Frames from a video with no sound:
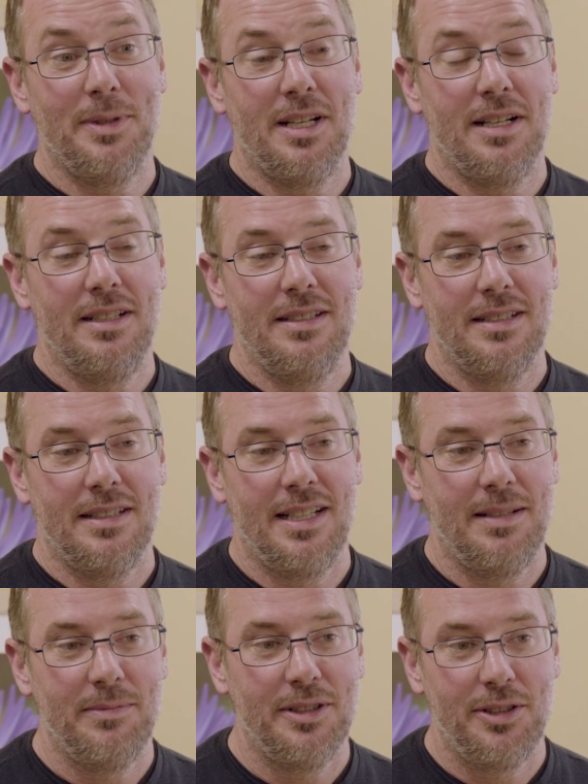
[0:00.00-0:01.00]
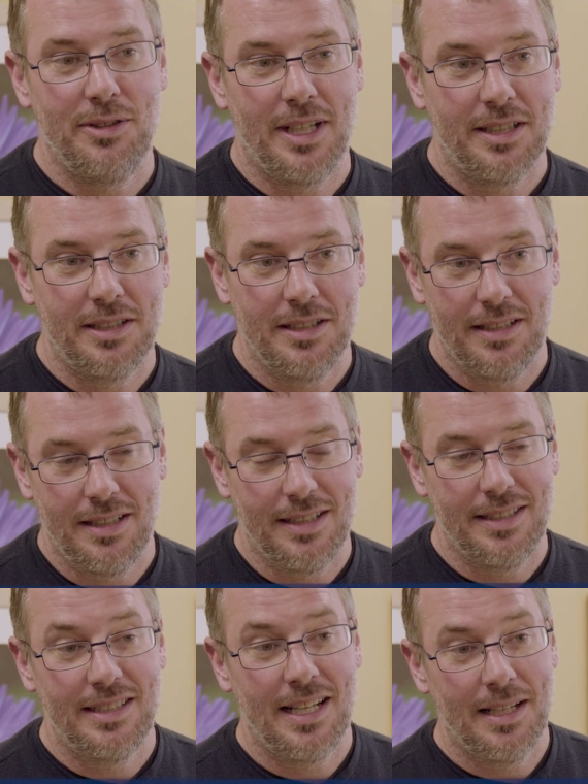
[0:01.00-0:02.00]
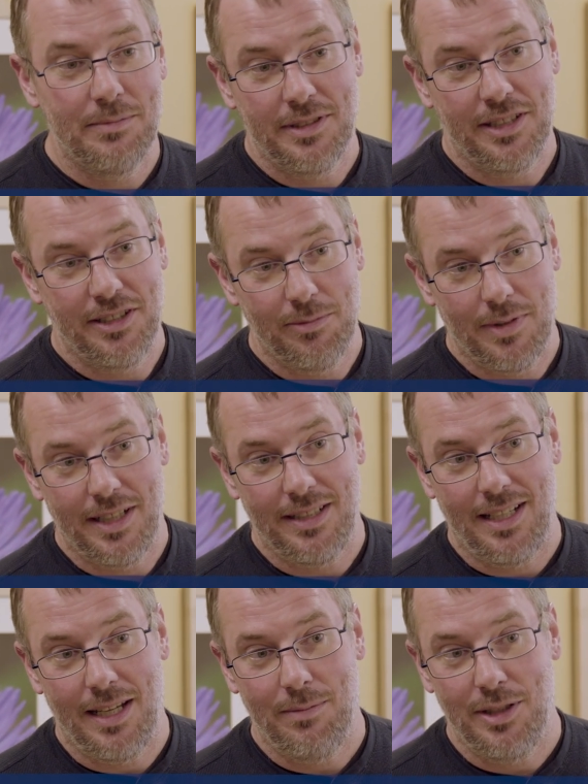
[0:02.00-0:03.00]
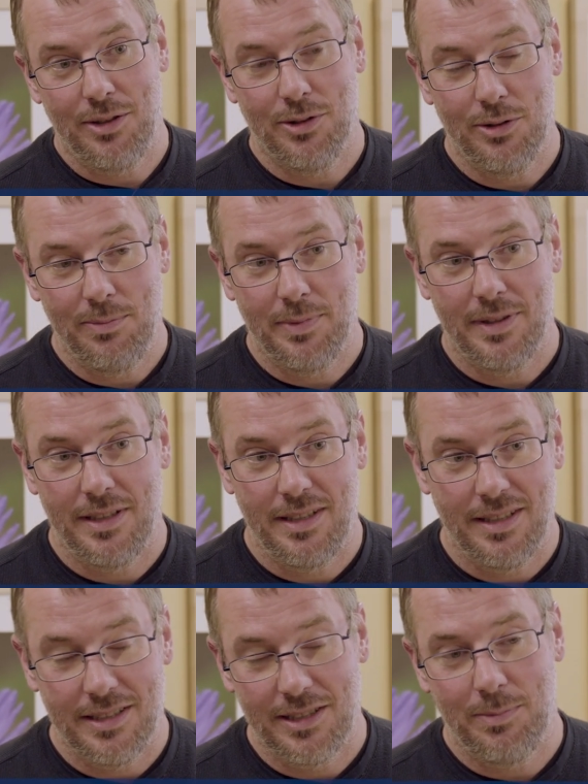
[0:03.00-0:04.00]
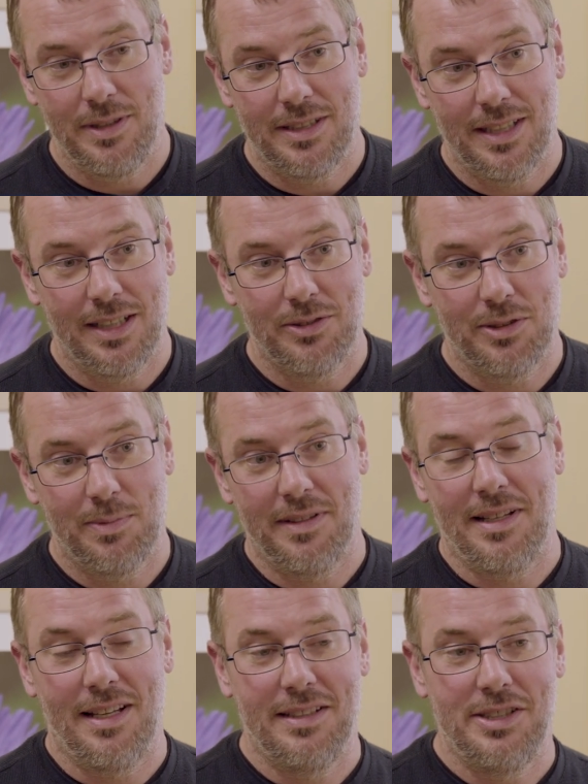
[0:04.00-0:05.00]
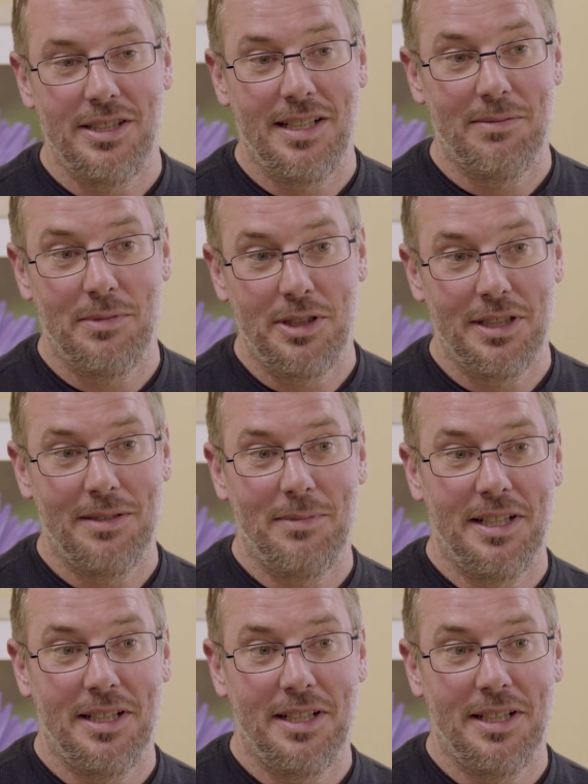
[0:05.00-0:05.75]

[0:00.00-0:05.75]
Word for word: Menard. I'm the director of the ToMs Theory Mind Gaming Group in Speech Language Pathology at Michigan